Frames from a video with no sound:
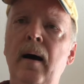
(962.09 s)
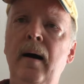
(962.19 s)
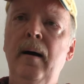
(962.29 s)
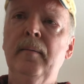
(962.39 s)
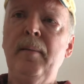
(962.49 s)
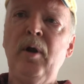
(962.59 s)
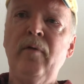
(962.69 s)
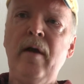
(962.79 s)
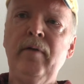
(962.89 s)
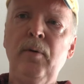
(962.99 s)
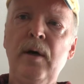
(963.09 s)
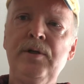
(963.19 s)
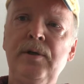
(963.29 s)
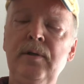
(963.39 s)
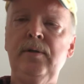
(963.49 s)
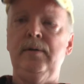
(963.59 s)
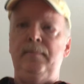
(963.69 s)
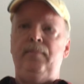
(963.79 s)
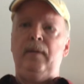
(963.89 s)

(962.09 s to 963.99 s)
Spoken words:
Let me know if you have any questions.